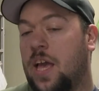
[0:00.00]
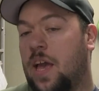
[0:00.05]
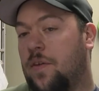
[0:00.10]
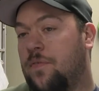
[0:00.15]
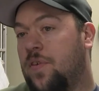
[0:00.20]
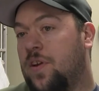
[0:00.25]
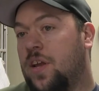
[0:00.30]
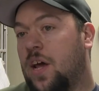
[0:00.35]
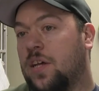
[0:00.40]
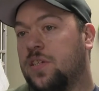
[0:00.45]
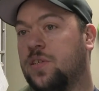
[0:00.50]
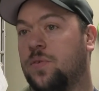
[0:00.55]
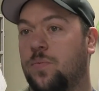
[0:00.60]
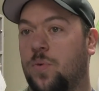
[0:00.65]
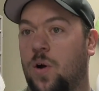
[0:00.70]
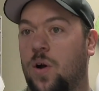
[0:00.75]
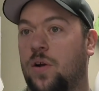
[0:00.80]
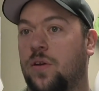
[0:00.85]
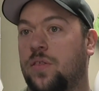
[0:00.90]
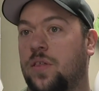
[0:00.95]
If it doesn't
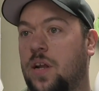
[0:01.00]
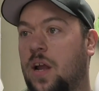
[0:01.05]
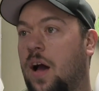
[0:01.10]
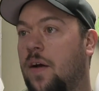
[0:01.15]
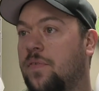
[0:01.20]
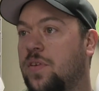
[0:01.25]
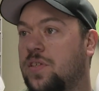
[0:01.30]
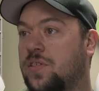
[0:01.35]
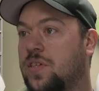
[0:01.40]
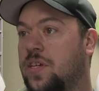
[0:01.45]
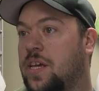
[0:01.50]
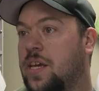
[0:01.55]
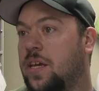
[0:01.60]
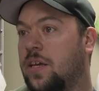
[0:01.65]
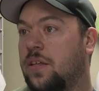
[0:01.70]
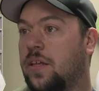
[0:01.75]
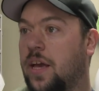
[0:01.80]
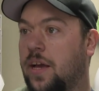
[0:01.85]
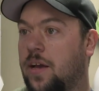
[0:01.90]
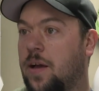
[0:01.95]
work, then obviously
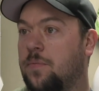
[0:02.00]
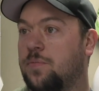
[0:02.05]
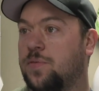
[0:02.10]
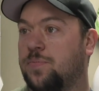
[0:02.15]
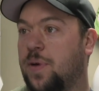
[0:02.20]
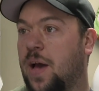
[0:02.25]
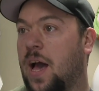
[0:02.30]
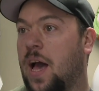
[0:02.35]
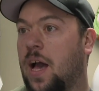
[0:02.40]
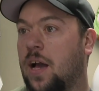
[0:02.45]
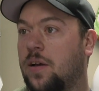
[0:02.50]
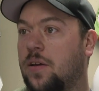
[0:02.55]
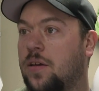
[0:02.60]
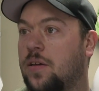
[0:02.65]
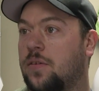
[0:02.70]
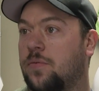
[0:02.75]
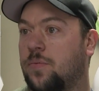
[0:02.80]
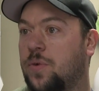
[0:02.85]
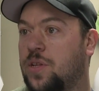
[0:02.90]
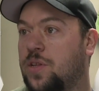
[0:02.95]
it comes back
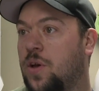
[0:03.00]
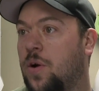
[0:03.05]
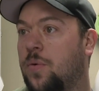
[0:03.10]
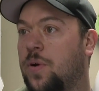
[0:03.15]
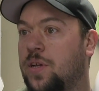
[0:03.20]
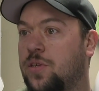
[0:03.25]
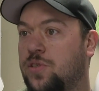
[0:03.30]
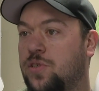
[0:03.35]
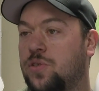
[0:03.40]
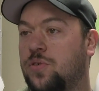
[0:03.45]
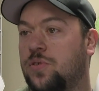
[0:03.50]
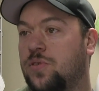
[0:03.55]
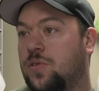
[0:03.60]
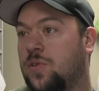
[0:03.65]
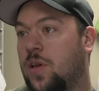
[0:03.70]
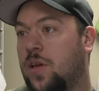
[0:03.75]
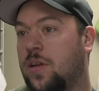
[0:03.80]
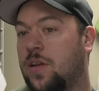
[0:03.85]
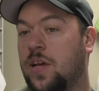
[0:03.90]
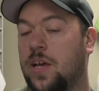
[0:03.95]
with no issues.
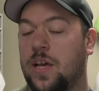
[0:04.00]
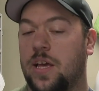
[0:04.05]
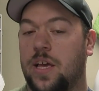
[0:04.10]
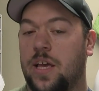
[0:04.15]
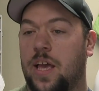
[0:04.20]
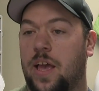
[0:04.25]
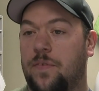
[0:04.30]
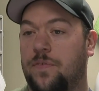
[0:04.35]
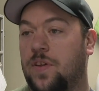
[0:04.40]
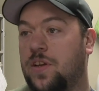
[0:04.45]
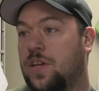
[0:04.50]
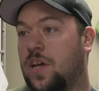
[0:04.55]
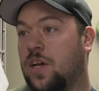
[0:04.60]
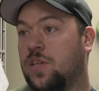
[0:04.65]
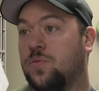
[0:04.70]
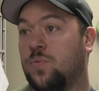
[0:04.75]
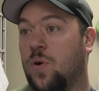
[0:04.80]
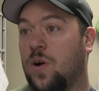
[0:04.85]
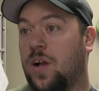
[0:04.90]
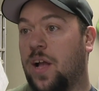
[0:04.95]
And mm-hmm. if it
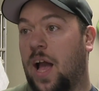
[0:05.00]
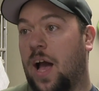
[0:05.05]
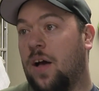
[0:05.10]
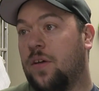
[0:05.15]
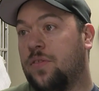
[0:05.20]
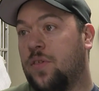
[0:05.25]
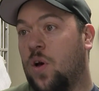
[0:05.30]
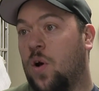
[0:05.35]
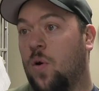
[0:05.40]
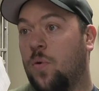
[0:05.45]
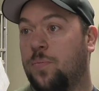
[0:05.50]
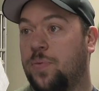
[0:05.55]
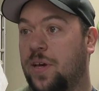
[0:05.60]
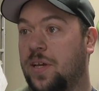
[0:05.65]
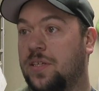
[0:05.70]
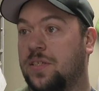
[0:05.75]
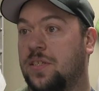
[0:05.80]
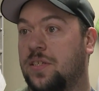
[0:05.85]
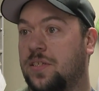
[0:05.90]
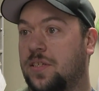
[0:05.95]
does work out, the hope
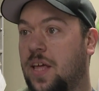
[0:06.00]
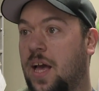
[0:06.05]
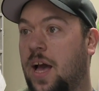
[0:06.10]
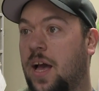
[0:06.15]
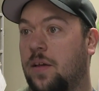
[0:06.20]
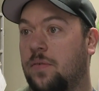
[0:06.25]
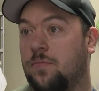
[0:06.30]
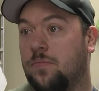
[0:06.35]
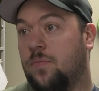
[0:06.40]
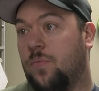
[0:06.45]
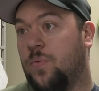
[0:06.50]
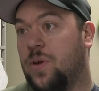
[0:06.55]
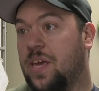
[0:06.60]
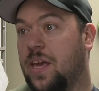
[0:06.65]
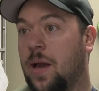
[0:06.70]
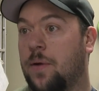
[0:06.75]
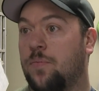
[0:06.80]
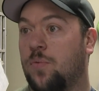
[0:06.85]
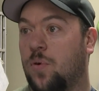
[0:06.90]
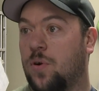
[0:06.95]
is is that we
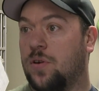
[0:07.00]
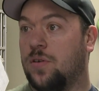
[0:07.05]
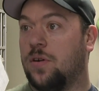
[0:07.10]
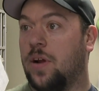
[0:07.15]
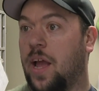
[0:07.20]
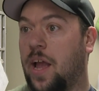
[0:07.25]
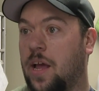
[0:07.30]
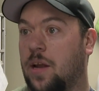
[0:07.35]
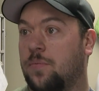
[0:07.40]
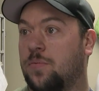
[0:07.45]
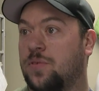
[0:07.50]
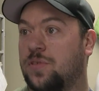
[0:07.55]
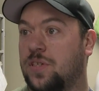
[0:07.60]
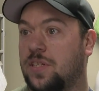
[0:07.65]
get more animals